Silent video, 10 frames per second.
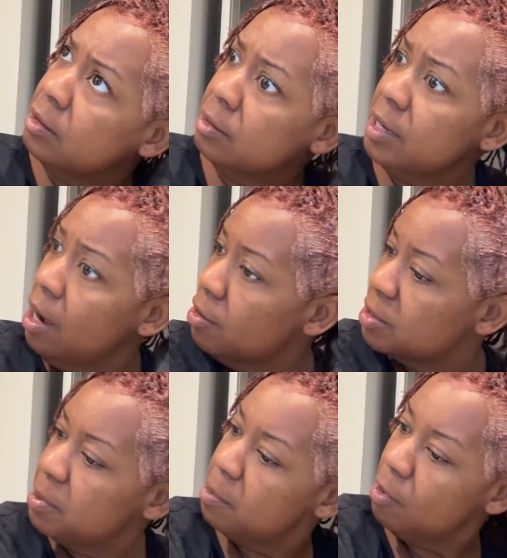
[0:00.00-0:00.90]

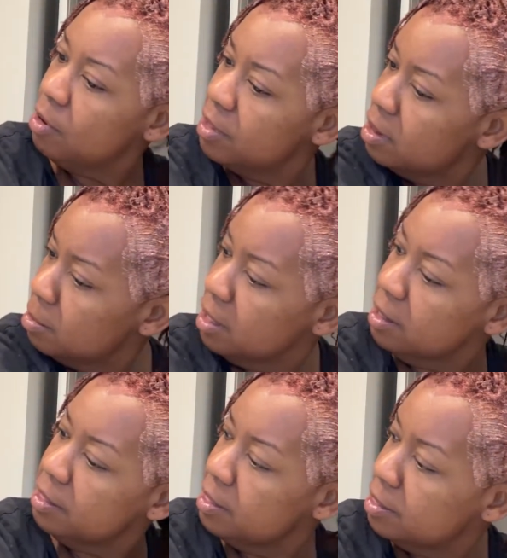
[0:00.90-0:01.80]
more than a
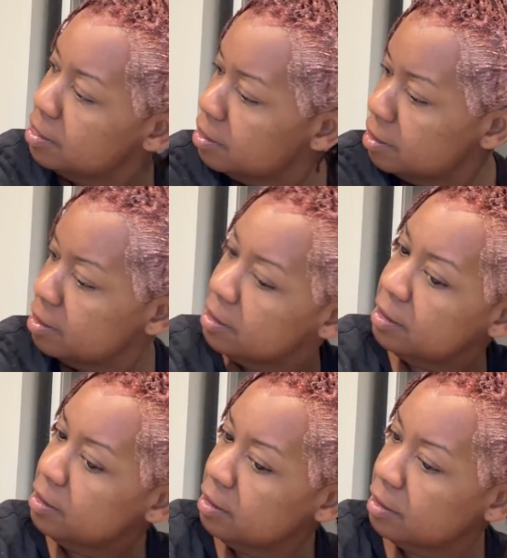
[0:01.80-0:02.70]
month.
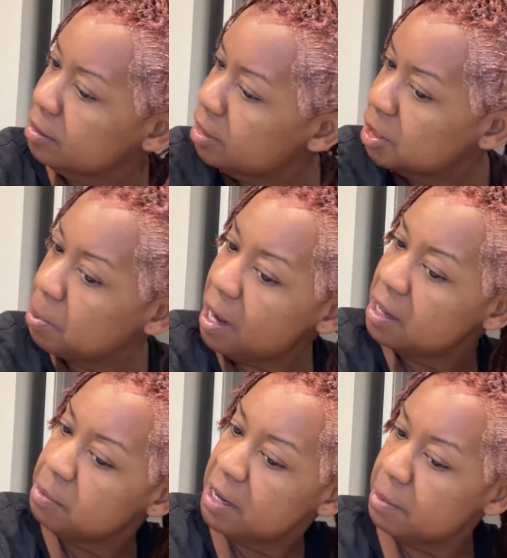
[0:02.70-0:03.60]
It's probably
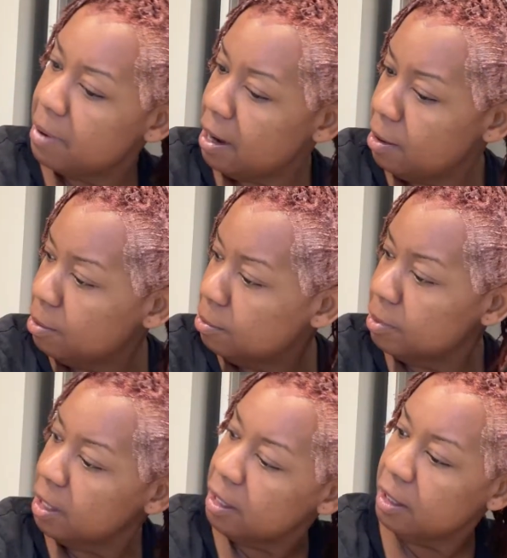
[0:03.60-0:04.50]
been about
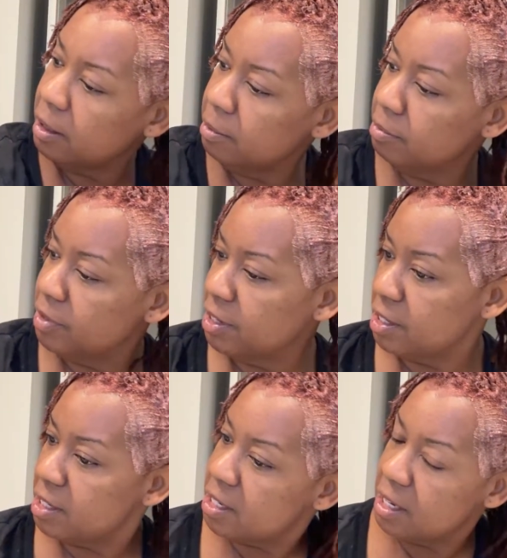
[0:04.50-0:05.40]

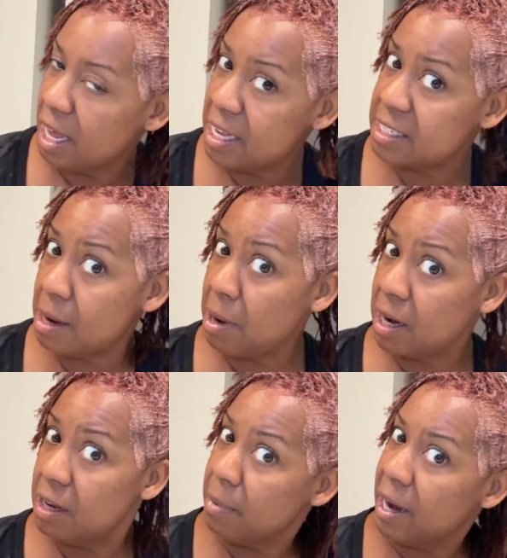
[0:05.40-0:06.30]
the last time I
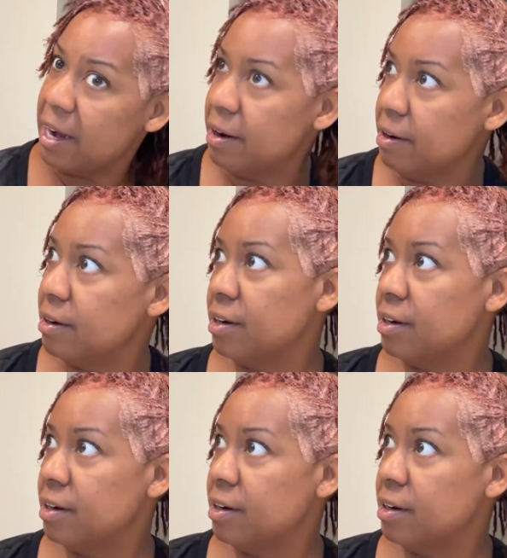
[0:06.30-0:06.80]
colored my hair.